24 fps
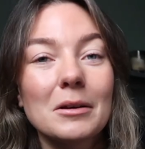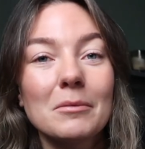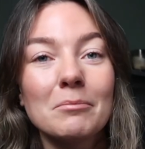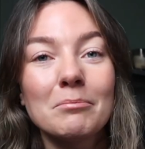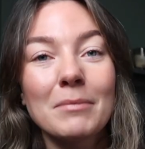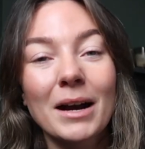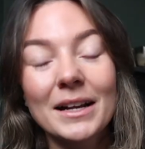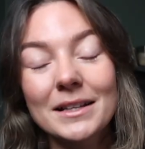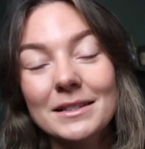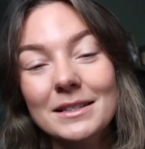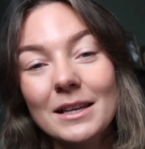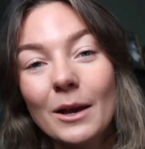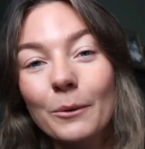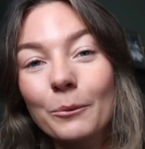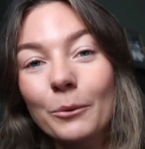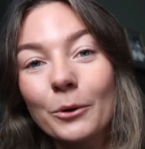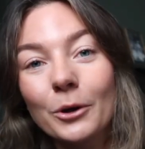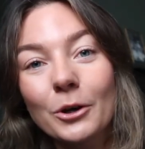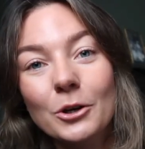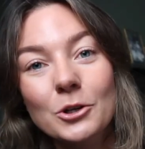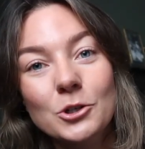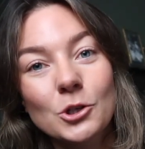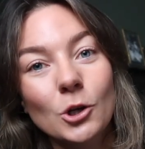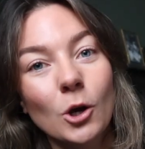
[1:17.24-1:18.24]
mindset
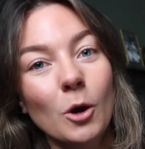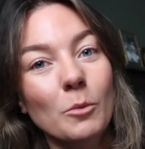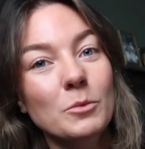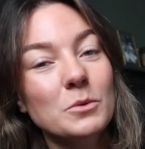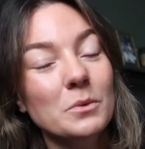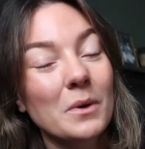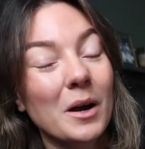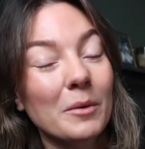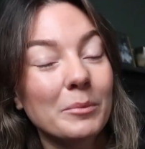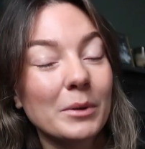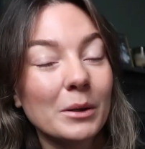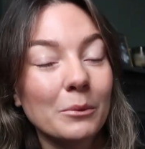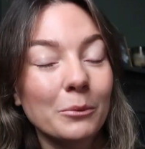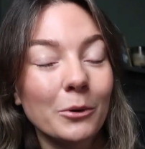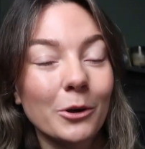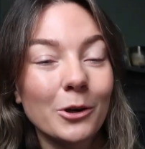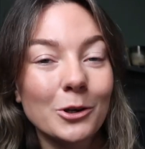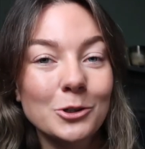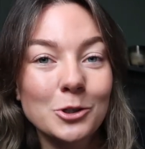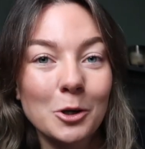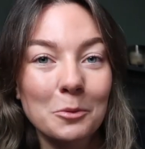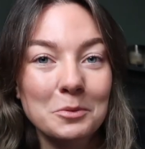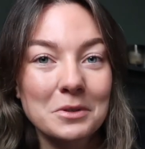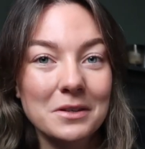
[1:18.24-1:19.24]
workshops, wellbeing
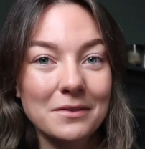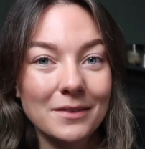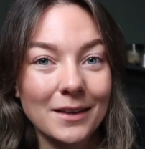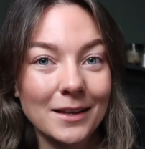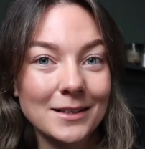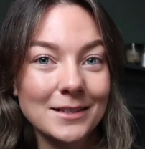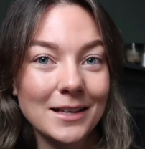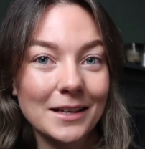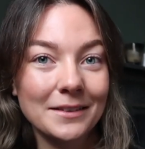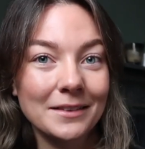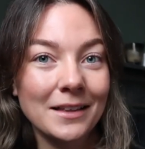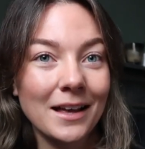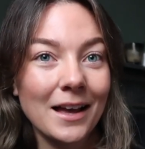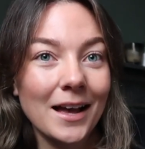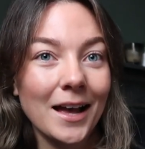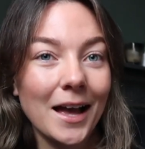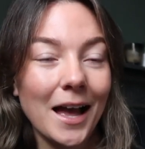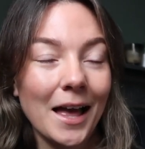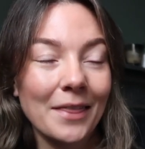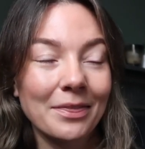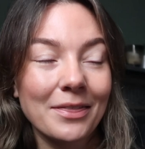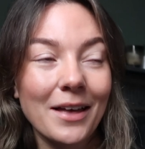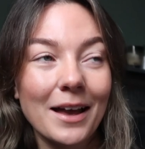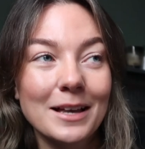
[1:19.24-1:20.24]
workshops and things like that.
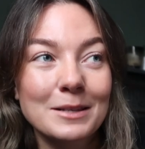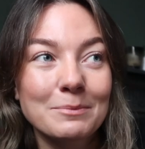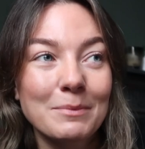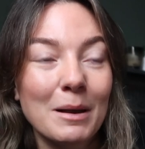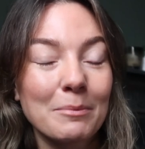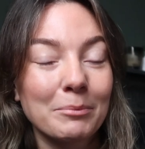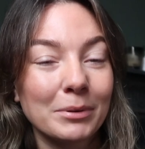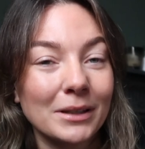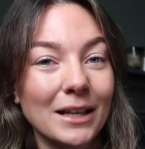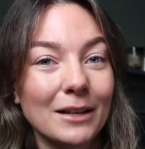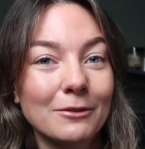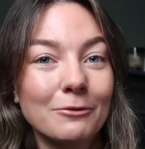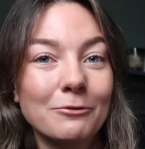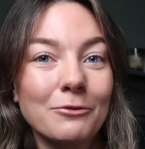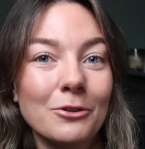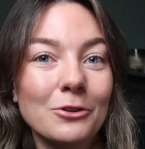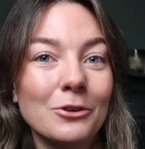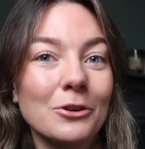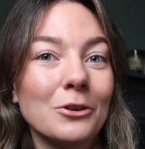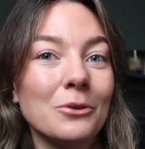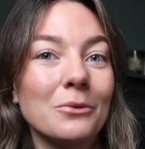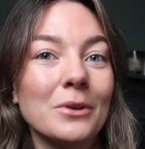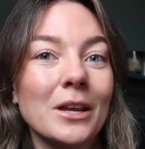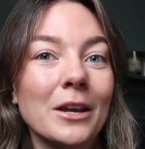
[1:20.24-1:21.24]
And that is my plan for the
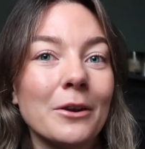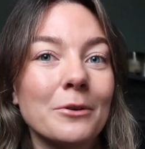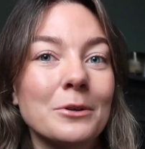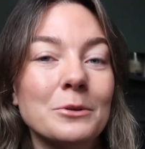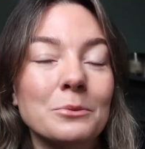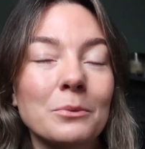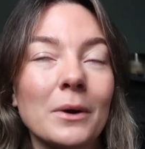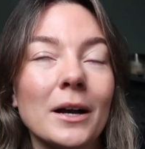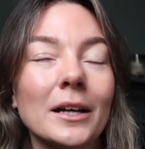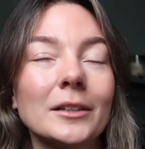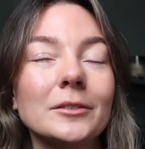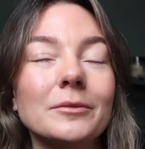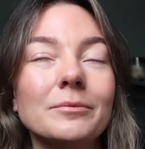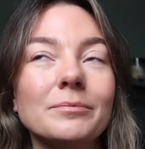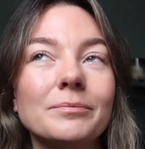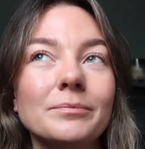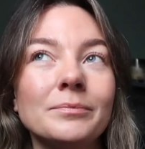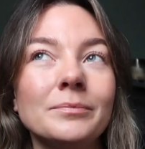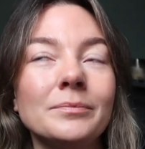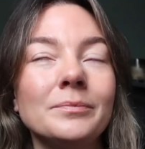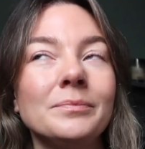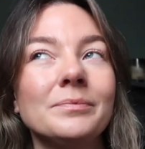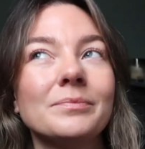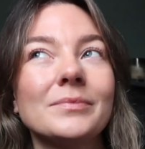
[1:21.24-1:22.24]
new year as well.
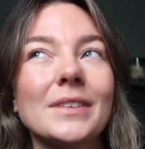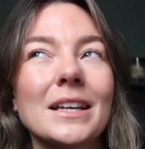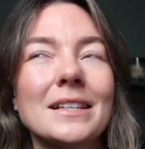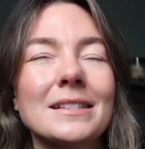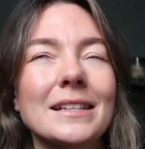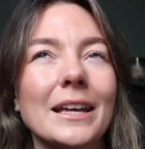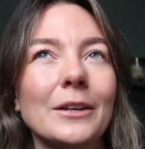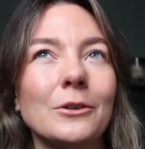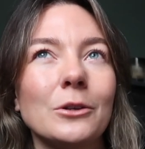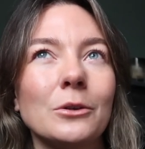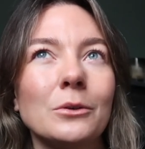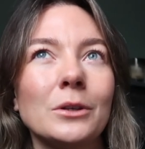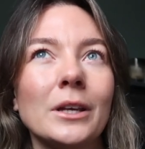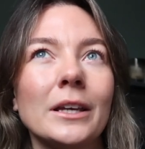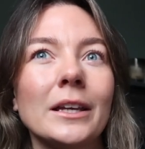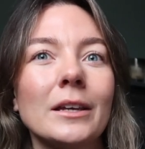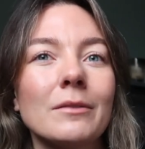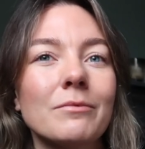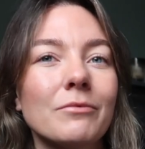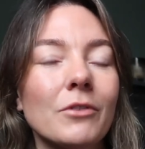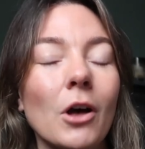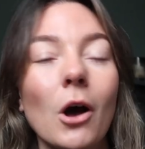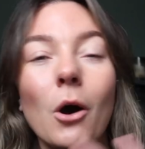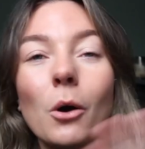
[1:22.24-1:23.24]
I say new year,
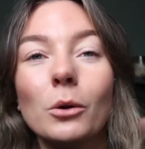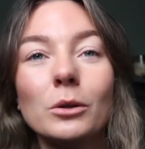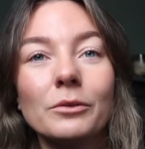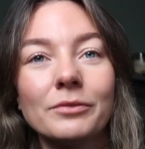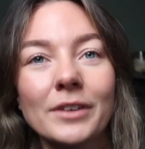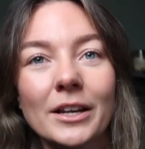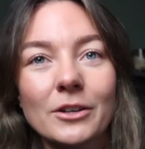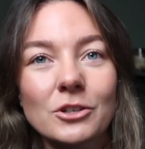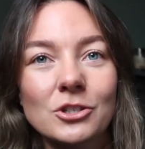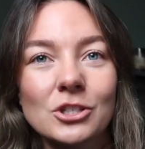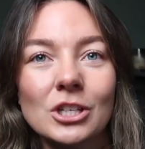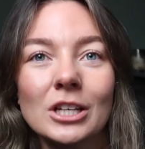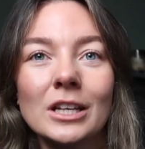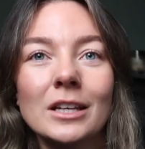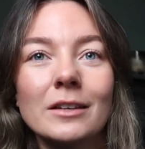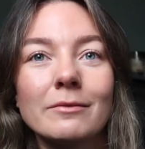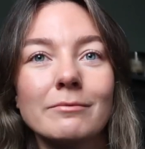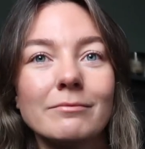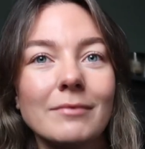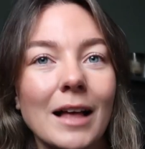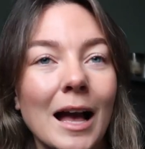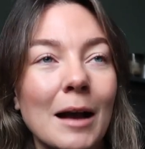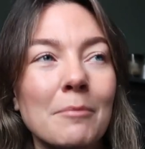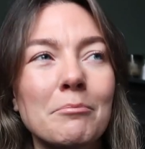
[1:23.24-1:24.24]
the whole of next year
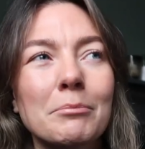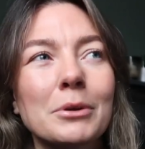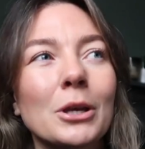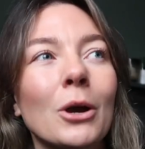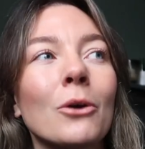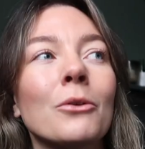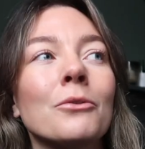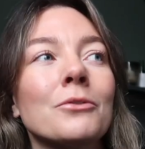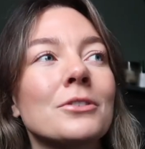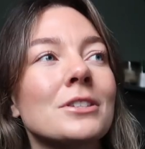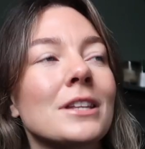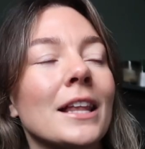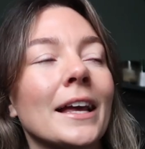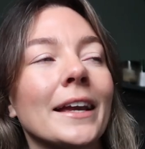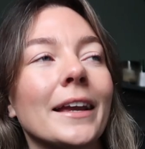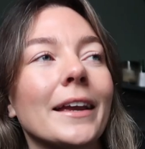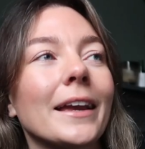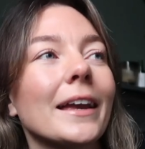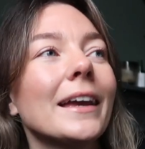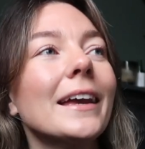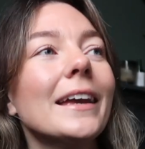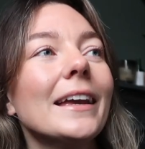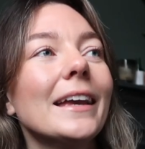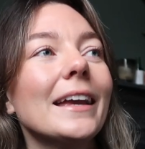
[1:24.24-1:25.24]
and beyond. Like,